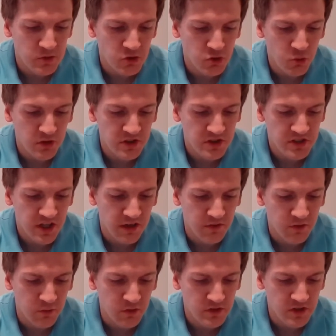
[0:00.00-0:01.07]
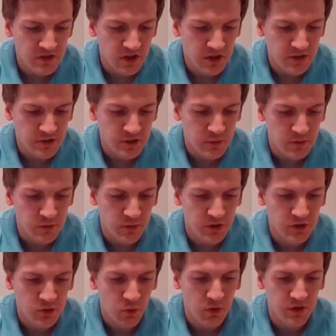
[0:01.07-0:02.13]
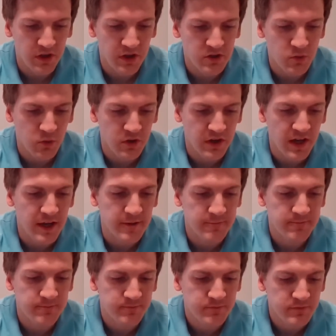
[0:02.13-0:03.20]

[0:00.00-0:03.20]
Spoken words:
number is 27, which is also between 20 and 28.